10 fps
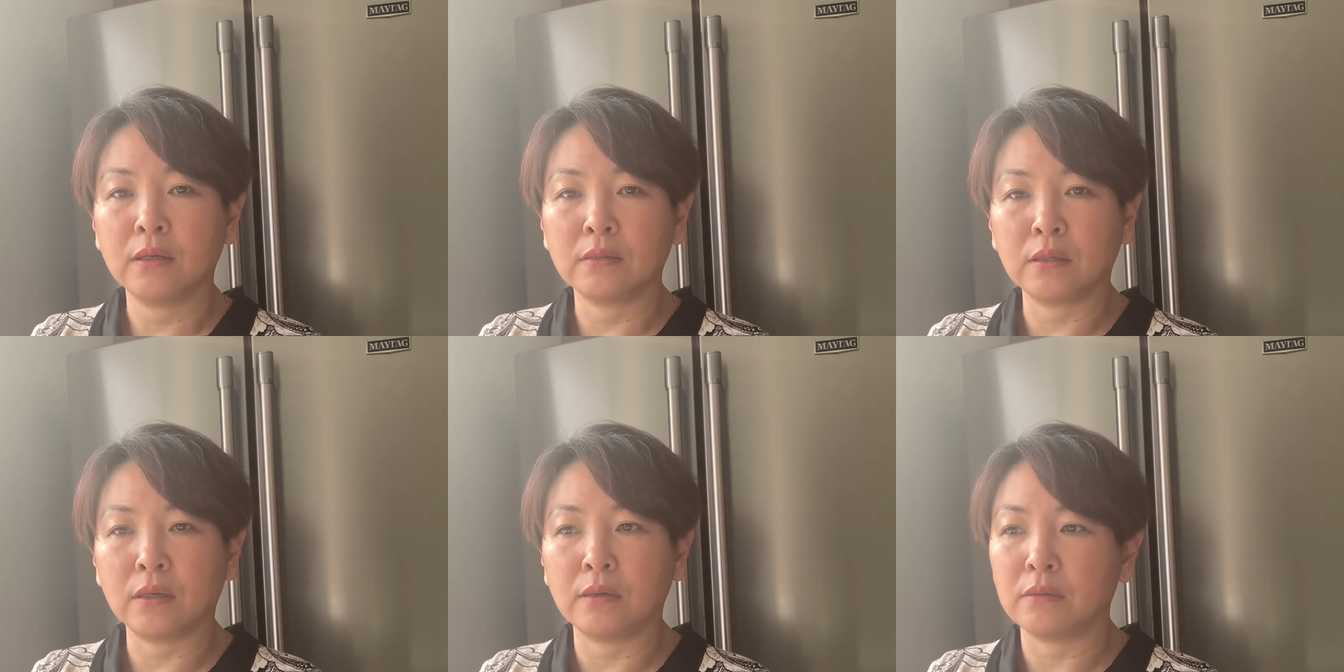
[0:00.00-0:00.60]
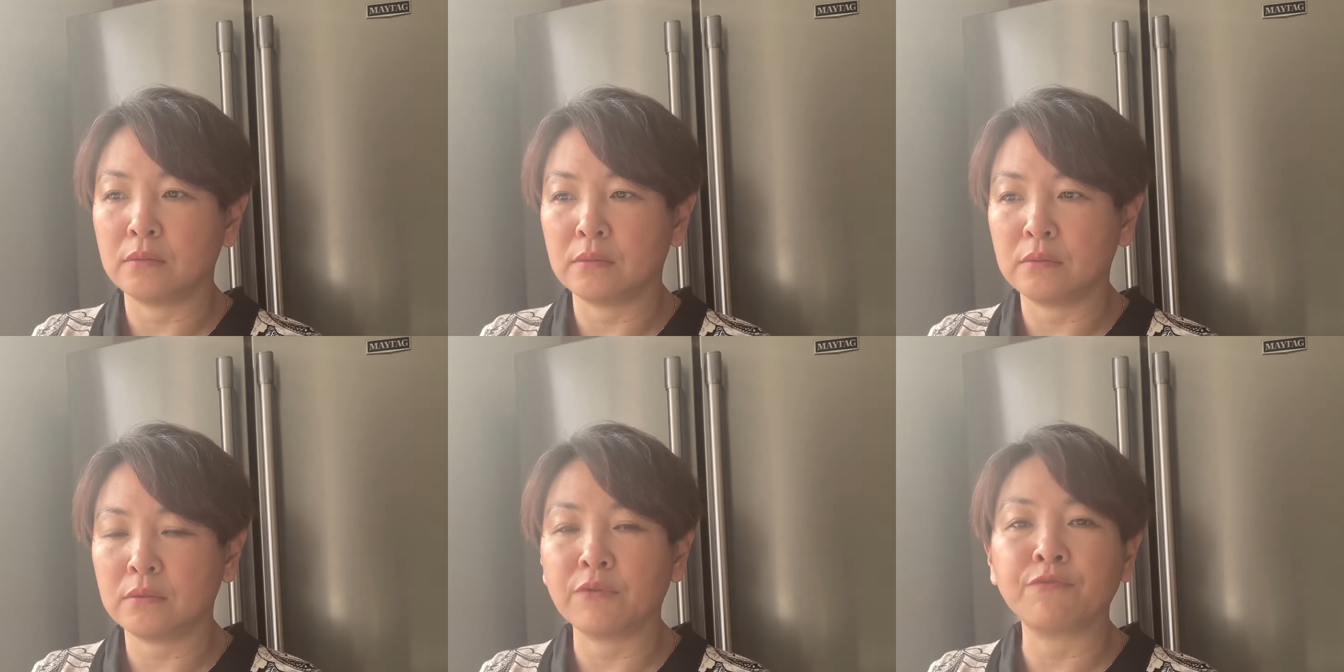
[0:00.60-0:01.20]

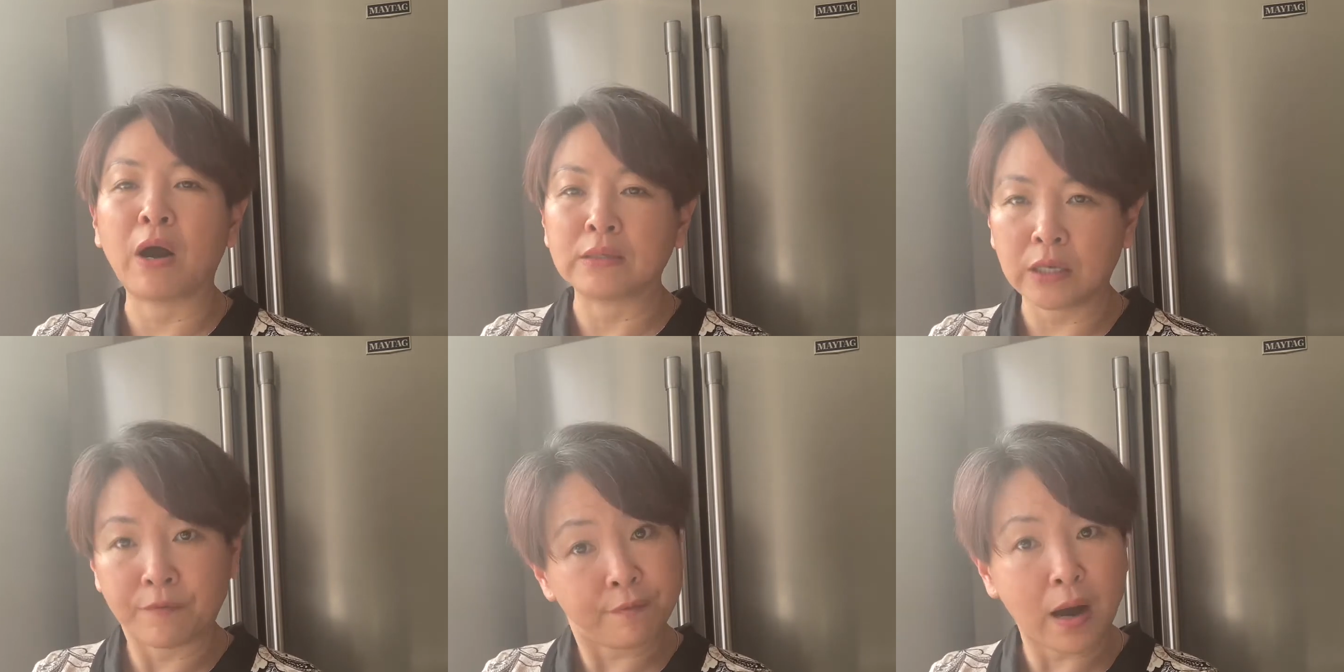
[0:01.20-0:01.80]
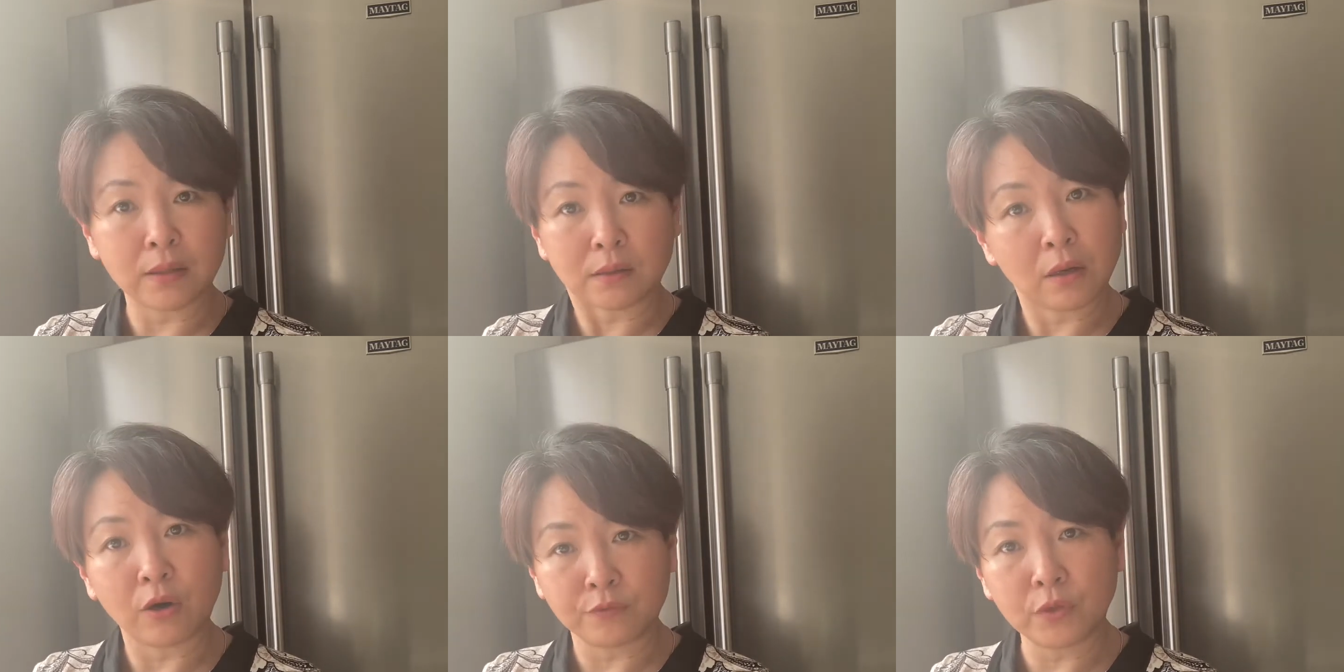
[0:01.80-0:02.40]
The founding father
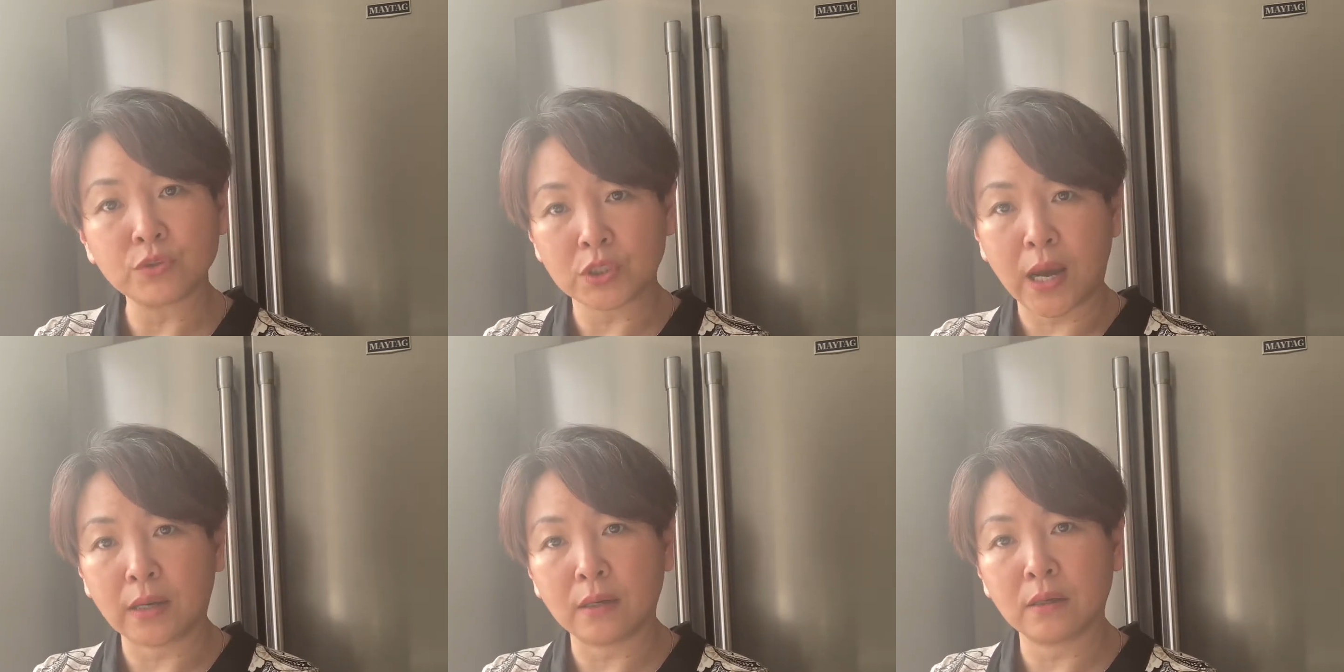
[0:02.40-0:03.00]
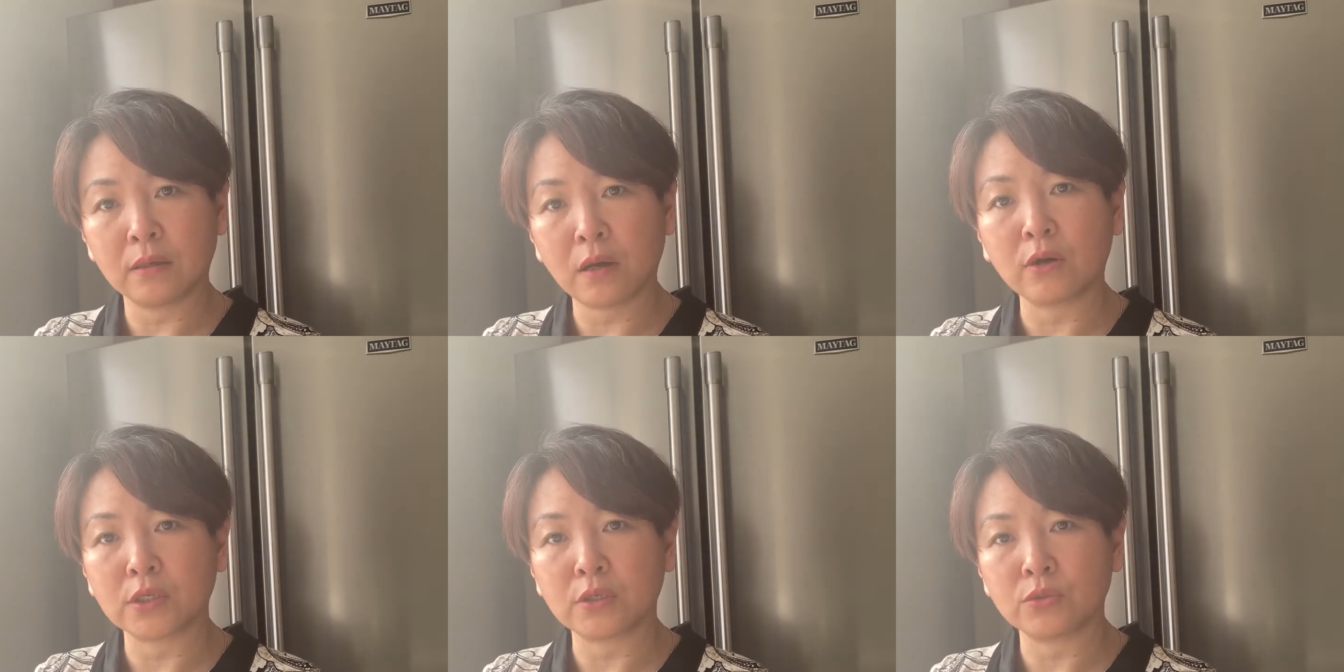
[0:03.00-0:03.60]
of New China,
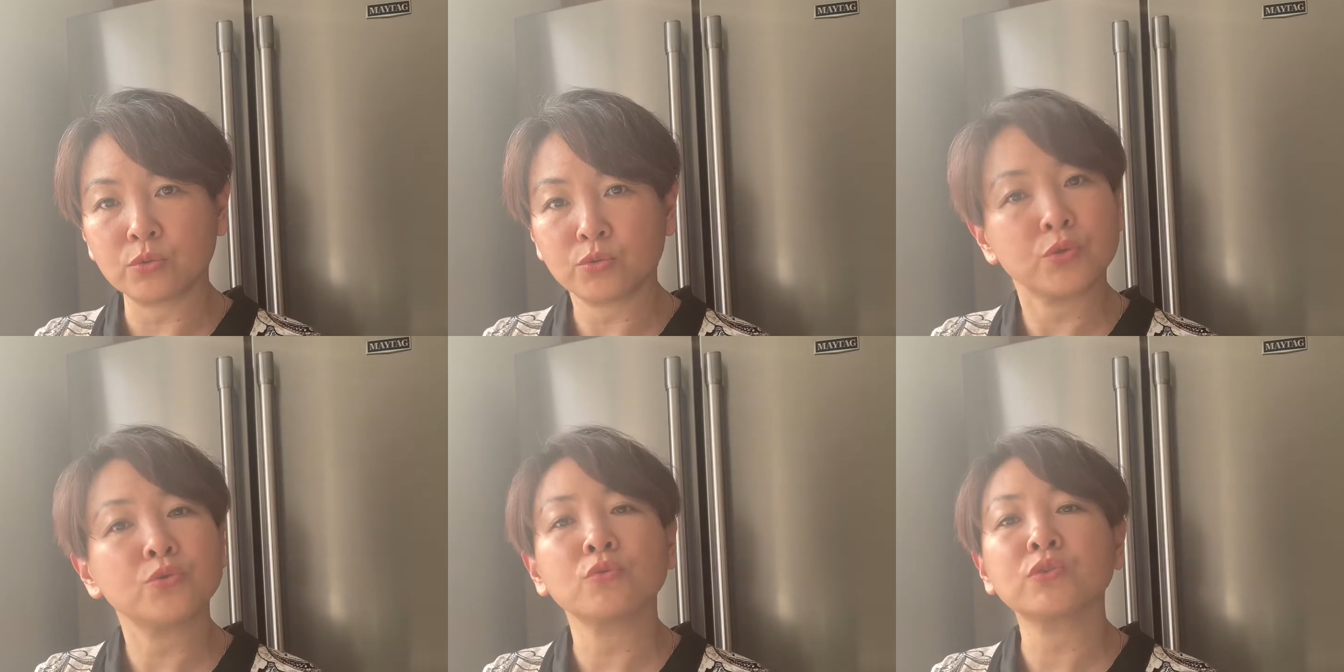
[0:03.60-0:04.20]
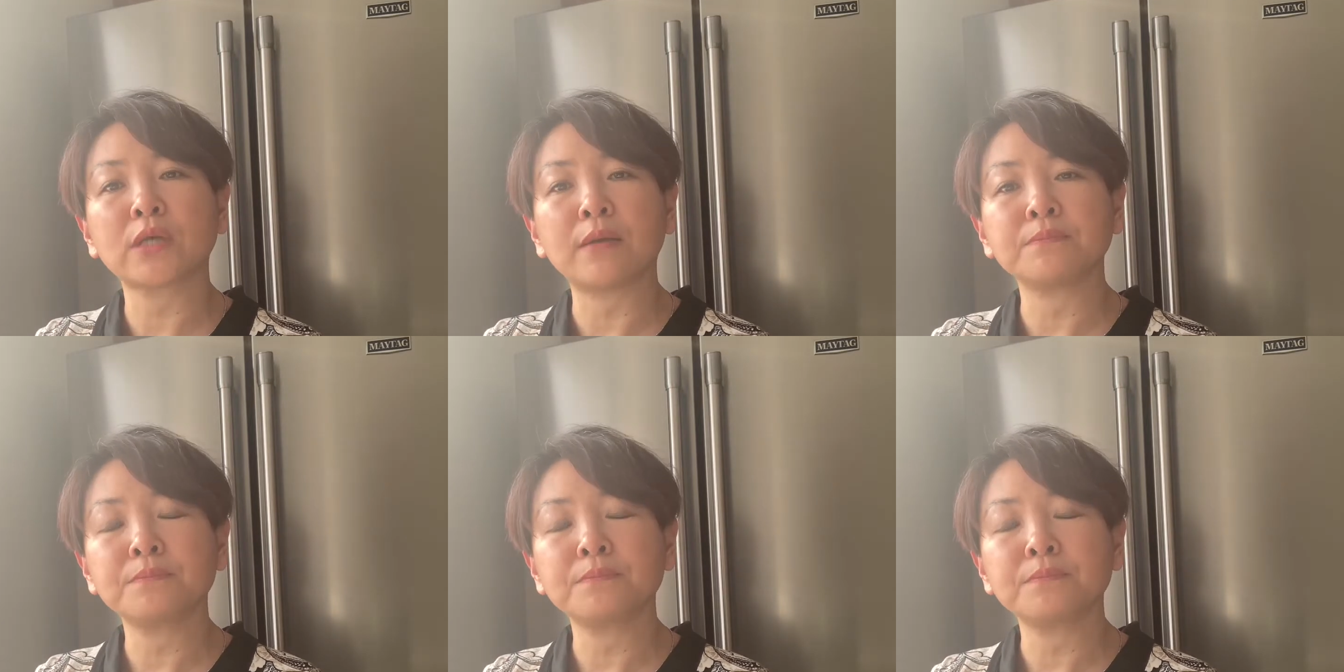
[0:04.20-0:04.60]
called Sun Zhongshan,